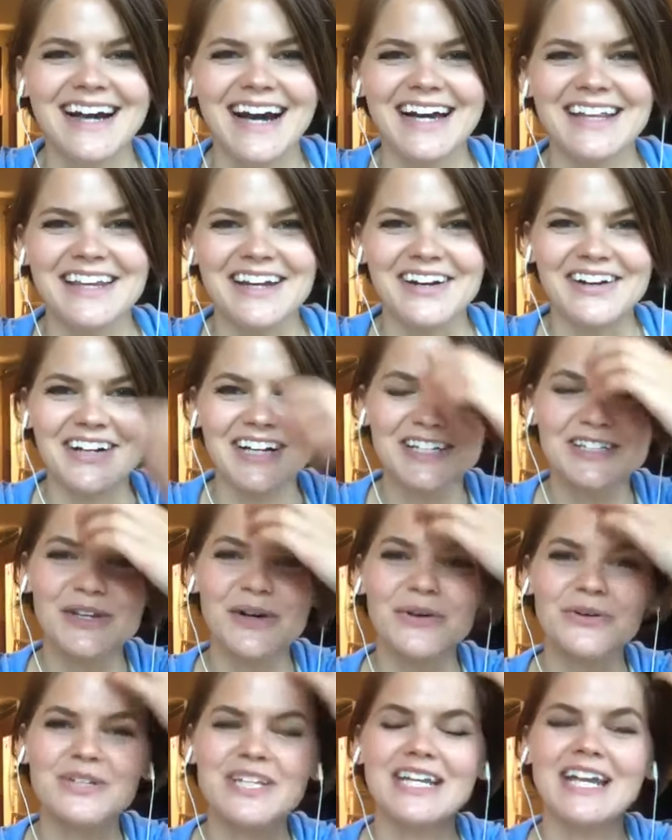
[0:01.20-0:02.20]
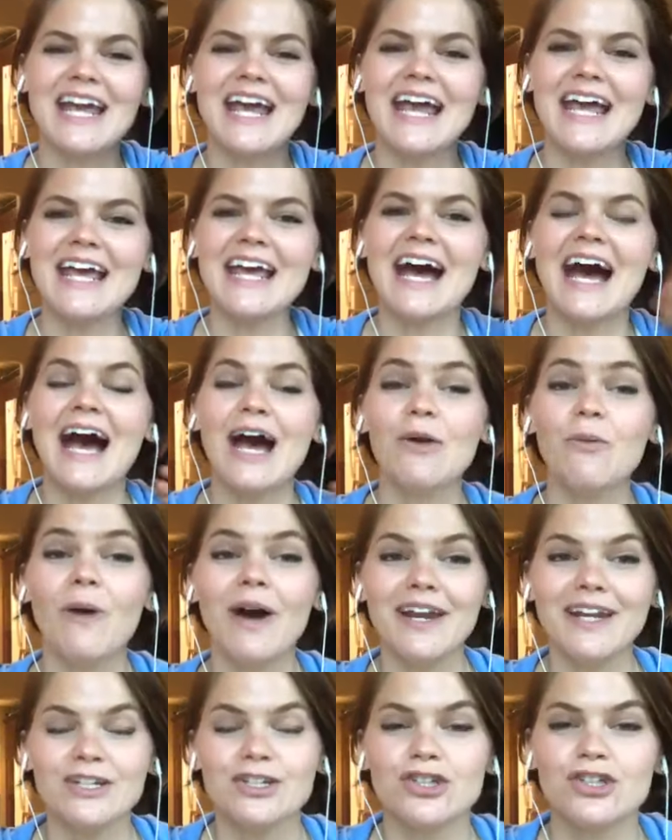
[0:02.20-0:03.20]
Hi there. So today I
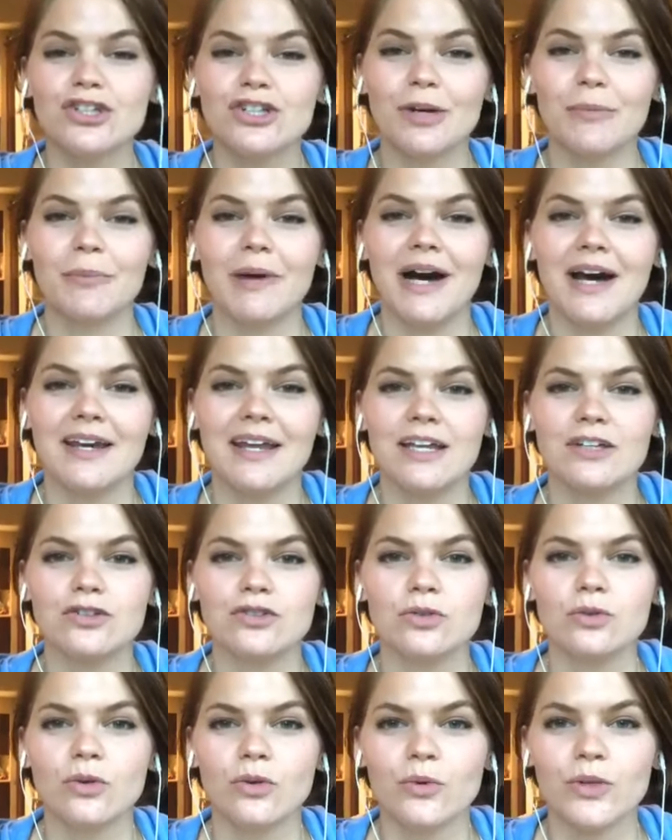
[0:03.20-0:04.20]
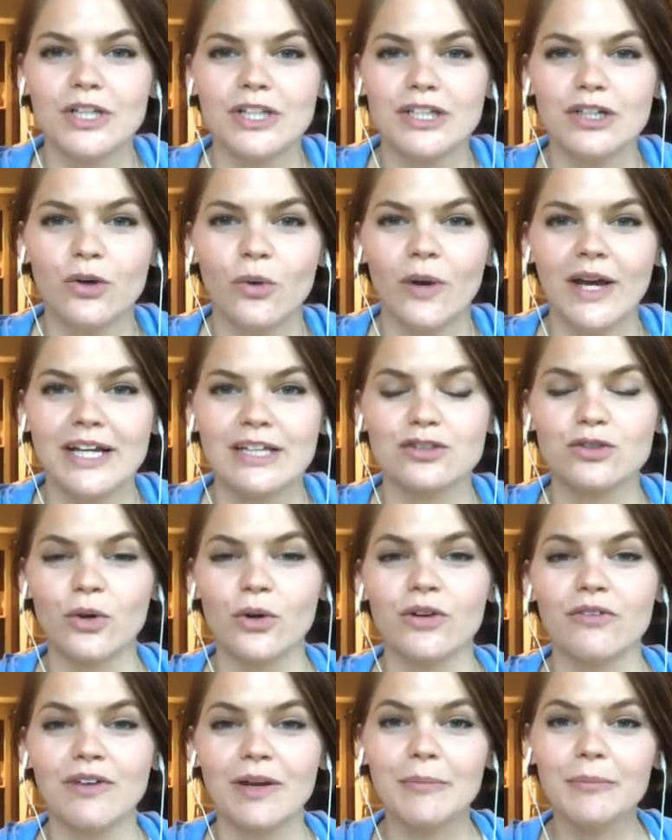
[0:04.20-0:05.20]
wanted to jump on and do a really quick
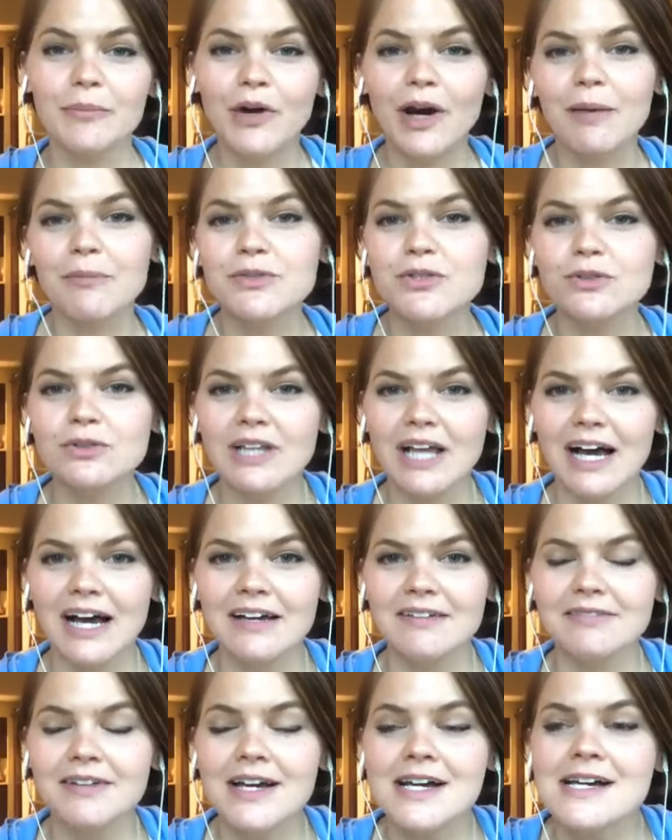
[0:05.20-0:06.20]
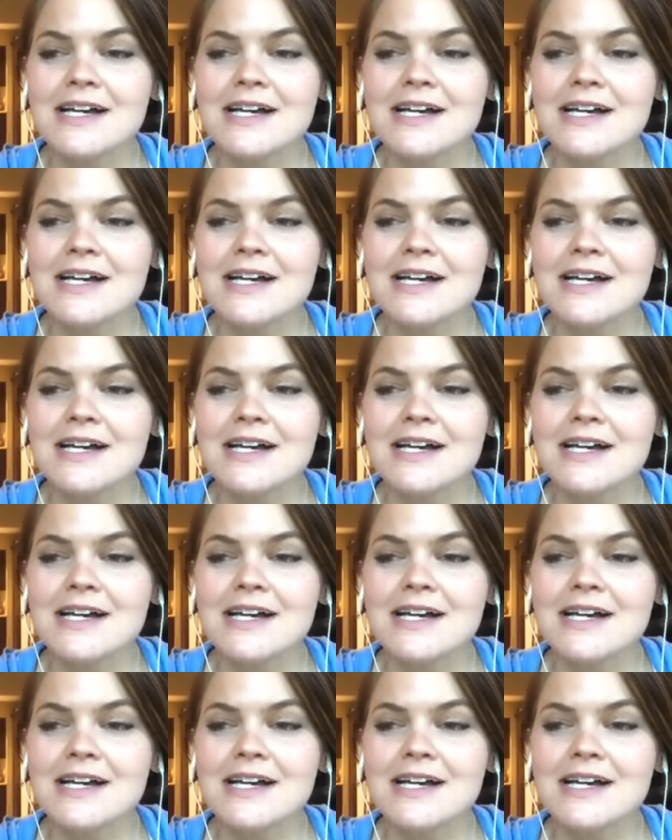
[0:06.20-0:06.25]
sort of impromptu live.